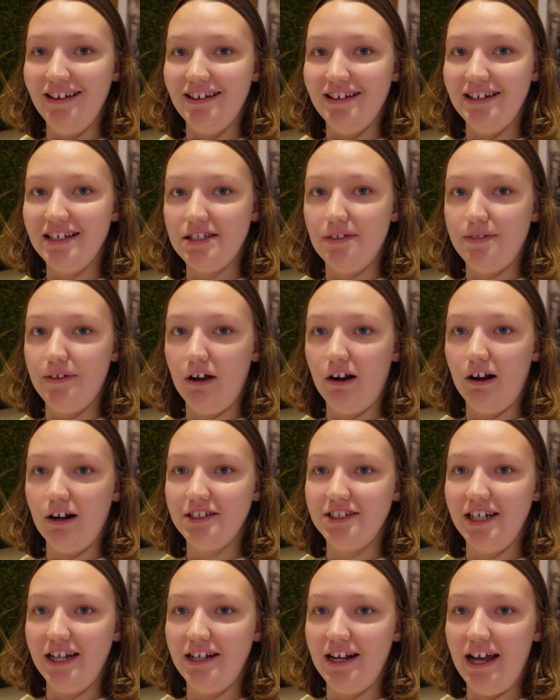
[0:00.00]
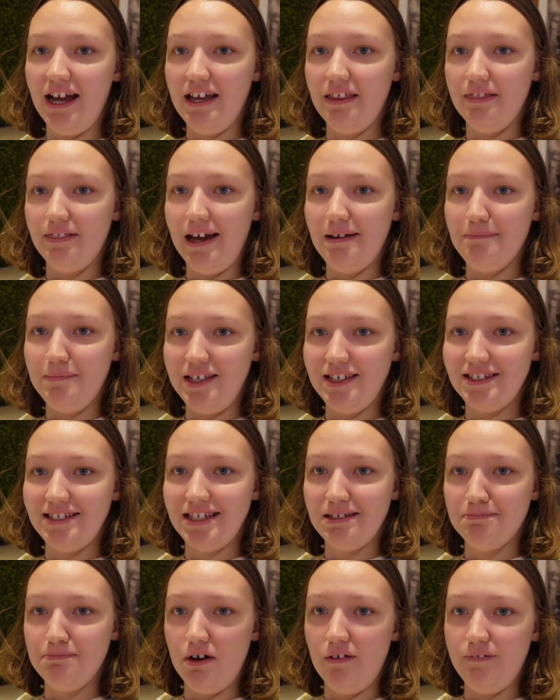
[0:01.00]
It's Thursday night, that means
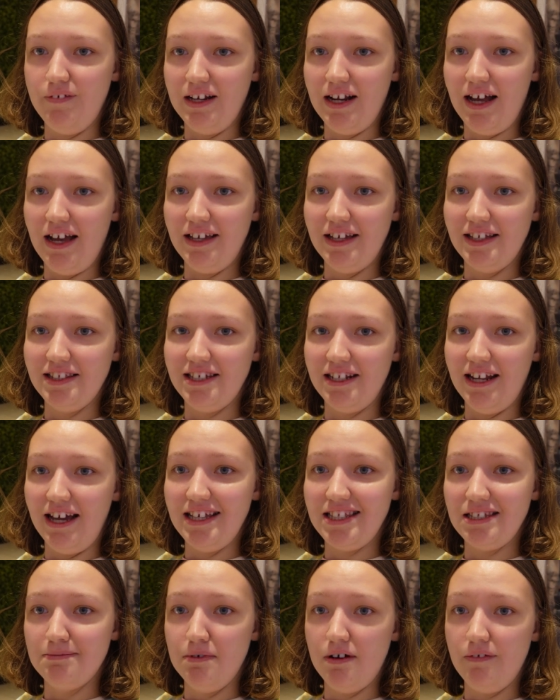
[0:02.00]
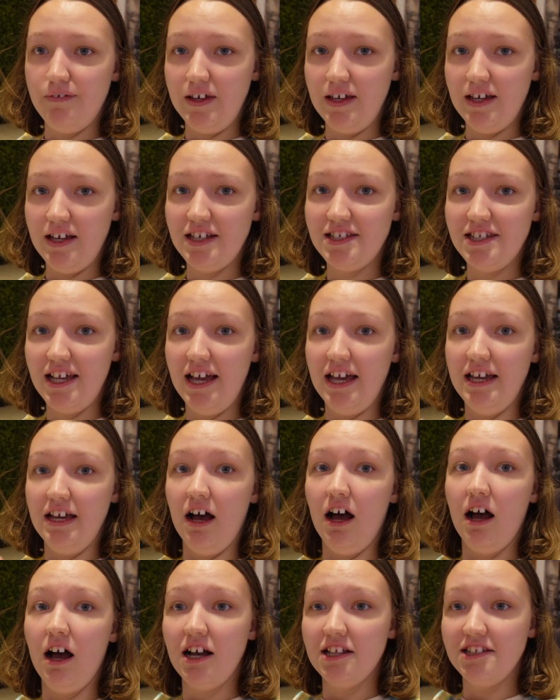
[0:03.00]
it's movie night, and tonight's movie is A
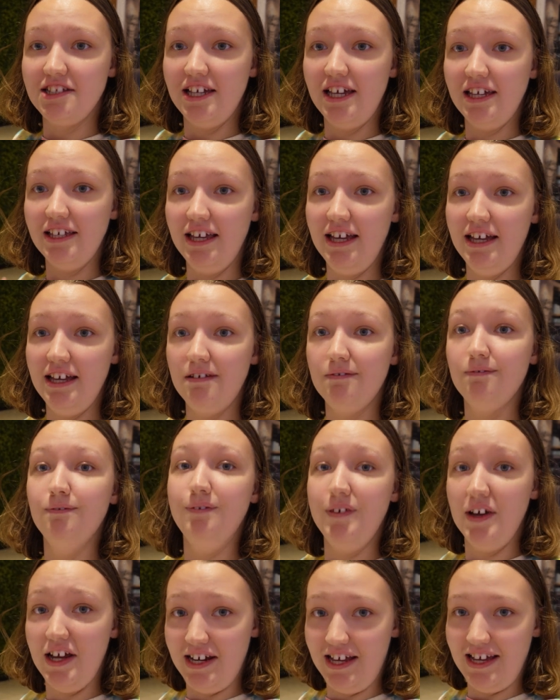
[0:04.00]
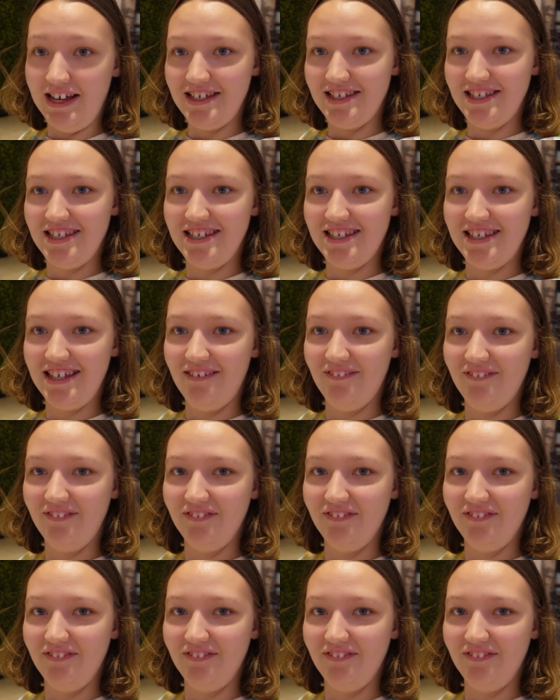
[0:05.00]
Haunting in Venice.